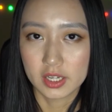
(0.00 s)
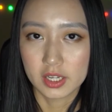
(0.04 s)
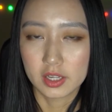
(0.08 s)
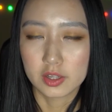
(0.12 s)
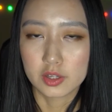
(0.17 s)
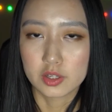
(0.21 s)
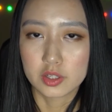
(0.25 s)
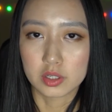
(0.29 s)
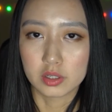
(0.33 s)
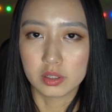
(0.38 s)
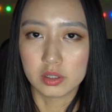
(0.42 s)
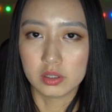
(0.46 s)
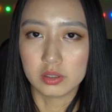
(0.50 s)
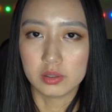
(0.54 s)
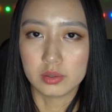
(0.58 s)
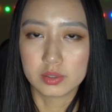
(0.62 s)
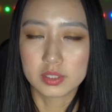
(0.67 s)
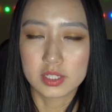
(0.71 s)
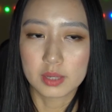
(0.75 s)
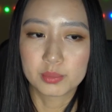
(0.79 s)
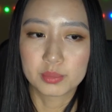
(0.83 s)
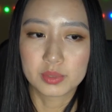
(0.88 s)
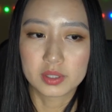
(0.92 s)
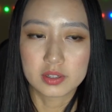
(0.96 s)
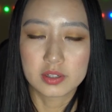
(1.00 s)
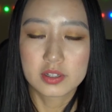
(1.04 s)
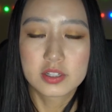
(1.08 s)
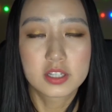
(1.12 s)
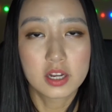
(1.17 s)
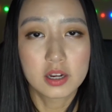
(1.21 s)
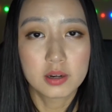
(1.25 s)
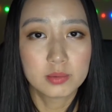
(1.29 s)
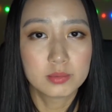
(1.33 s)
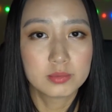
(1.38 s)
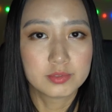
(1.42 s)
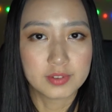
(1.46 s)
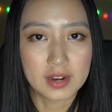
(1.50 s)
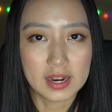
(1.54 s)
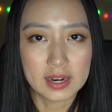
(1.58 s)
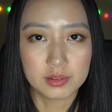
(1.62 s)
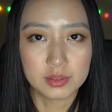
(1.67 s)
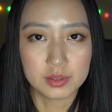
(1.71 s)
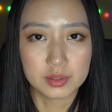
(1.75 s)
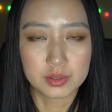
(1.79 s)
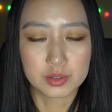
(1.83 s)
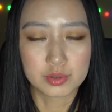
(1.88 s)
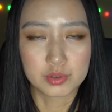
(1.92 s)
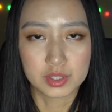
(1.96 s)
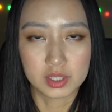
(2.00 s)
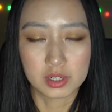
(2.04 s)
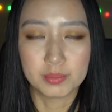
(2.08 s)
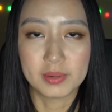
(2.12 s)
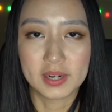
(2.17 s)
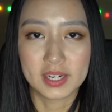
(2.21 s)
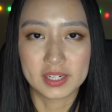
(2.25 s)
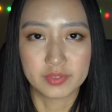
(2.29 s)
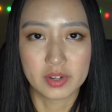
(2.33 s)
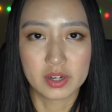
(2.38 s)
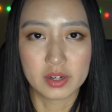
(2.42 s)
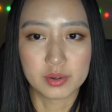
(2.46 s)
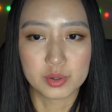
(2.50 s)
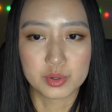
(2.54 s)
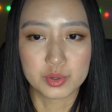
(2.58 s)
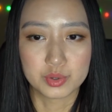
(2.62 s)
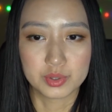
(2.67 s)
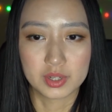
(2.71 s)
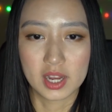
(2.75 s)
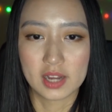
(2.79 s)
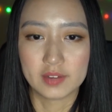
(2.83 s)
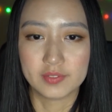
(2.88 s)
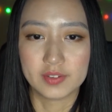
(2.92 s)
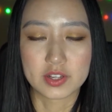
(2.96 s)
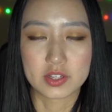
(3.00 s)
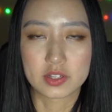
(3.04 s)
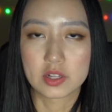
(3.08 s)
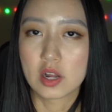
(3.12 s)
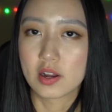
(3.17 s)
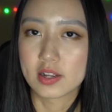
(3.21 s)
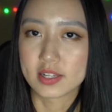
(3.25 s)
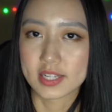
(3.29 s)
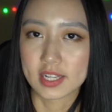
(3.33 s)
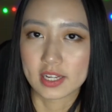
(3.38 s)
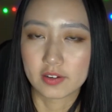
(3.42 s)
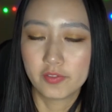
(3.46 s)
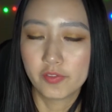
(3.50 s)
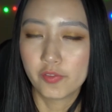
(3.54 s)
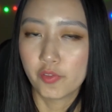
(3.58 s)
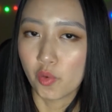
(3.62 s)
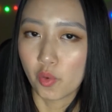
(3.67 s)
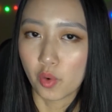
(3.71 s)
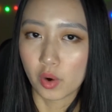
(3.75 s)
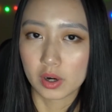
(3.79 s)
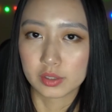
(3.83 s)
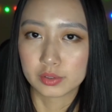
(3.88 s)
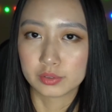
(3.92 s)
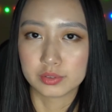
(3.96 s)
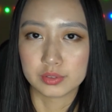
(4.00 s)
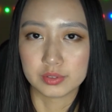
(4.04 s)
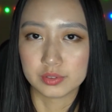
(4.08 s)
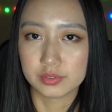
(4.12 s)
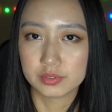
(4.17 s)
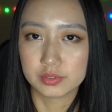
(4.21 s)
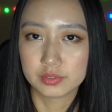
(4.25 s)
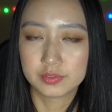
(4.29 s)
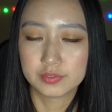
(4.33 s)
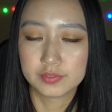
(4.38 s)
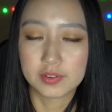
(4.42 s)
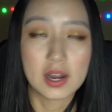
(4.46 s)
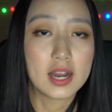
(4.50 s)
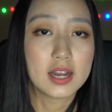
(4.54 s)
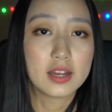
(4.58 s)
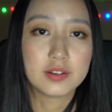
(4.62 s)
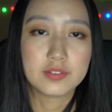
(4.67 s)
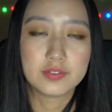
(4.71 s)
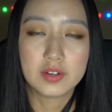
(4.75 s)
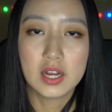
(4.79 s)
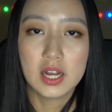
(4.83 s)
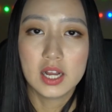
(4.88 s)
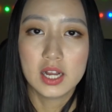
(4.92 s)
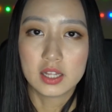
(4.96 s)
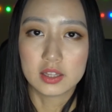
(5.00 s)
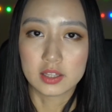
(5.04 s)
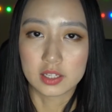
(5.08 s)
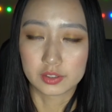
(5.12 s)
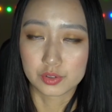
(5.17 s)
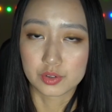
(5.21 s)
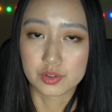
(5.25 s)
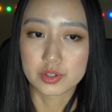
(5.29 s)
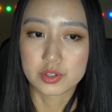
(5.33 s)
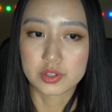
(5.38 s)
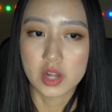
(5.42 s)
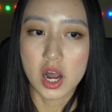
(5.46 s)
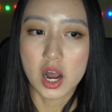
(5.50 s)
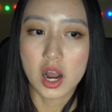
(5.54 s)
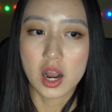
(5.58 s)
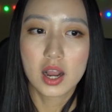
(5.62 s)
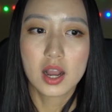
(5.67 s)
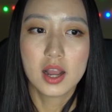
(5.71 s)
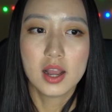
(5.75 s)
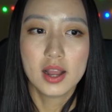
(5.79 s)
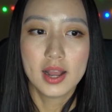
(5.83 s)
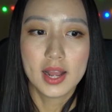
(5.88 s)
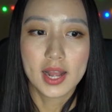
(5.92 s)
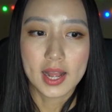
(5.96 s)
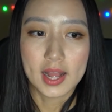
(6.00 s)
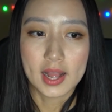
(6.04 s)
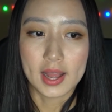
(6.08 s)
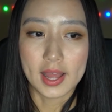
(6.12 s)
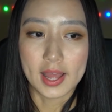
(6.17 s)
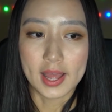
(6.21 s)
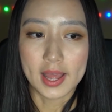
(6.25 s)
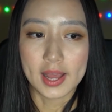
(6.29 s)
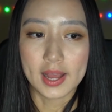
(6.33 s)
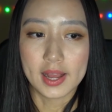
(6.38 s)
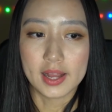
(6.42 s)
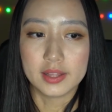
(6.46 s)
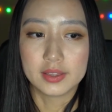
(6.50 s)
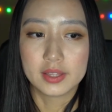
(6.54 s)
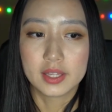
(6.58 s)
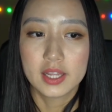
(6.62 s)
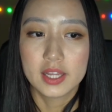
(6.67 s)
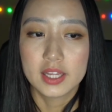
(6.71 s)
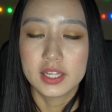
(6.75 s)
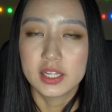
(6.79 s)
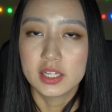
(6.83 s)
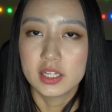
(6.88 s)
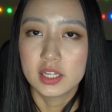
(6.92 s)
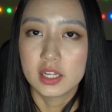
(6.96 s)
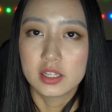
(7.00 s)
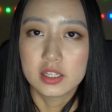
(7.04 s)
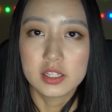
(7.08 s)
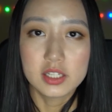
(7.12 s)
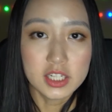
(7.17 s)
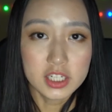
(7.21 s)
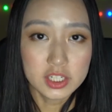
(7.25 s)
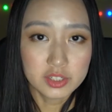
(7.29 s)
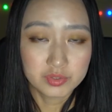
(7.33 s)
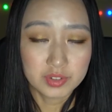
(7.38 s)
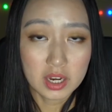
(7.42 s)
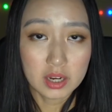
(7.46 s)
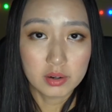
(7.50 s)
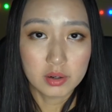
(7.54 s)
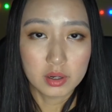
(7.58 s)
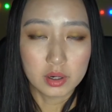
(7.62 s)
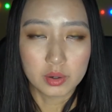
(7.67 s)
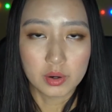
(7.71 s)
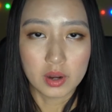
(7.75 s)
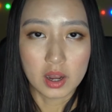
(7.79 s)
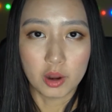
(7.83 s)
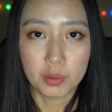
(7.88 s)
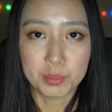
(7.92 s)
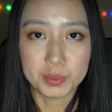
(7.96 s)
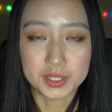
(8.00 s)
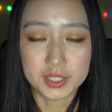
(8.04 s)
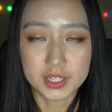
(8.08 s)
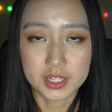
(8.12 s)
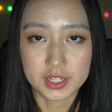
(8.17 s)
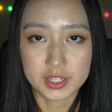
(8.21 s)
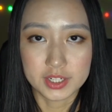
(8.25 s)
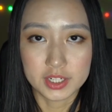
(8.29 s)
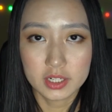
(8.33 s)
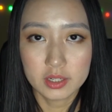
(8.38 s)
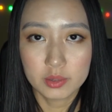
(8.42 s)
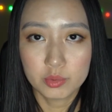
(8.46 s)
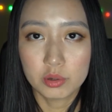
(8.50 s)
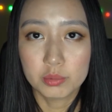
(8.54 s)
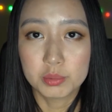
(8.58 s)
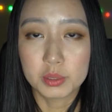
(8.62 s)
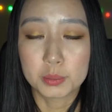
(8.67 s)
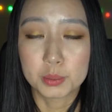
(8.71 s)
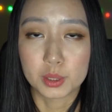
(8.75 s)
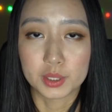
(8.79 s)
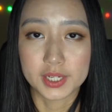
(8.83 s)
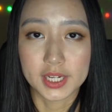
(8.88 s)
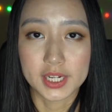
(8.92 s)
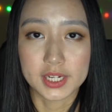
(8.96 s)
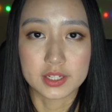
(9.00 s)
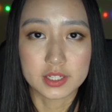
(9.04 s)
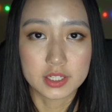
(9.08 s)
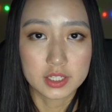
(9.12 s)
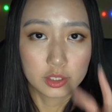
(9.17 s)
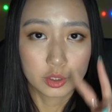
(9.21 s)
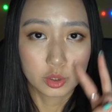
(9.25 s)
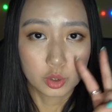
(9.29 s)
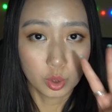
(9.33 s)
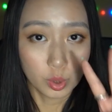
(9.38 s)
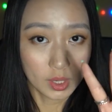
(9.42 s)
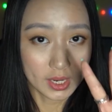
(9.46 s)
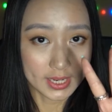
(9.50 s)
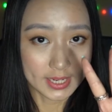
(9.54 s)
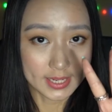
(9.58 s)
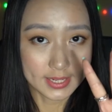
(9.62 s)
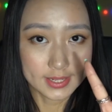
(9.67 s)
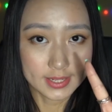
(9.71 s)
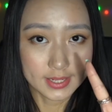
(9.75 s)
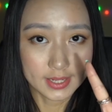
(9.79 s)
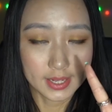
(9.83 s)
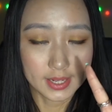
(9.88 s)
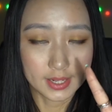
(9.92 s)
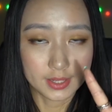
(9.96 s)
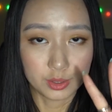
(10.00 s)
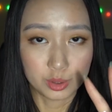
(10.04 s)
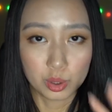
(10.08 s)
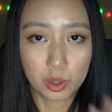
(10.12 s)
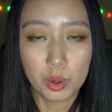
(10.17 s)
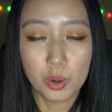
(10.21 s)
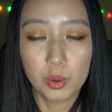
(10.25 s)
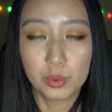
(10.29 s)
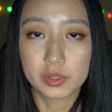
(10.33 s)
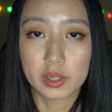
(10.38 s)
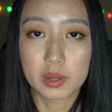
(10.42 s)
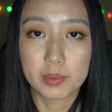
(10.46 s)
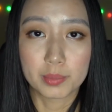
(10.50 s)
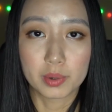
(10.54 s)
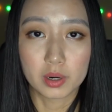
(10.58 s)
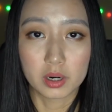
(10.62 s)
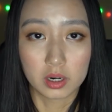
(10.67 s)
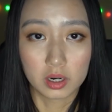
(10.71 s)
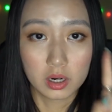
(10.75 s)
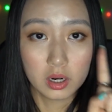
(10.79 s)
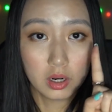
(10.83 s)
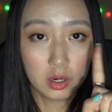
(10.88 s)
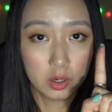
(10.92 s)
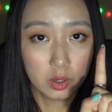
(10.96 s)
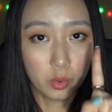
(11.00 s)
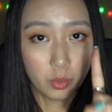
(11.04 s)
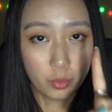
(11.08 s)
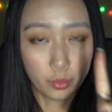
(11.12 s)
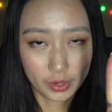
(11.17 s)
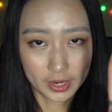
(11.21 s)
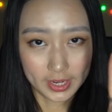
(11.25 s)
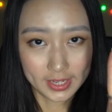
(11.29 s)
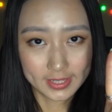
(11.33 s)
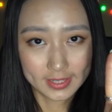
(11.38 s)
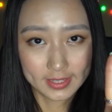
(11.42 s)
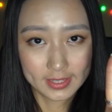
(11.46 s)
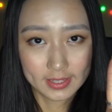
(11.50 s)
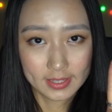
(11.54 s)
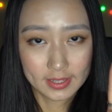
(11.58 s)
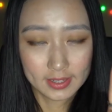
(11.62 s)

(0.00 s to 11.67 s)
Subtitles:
So some combined vowels you have as long as like 4 to 5 letters long. And each vowel I'll be teaching will be pronounced twice in tone number 1.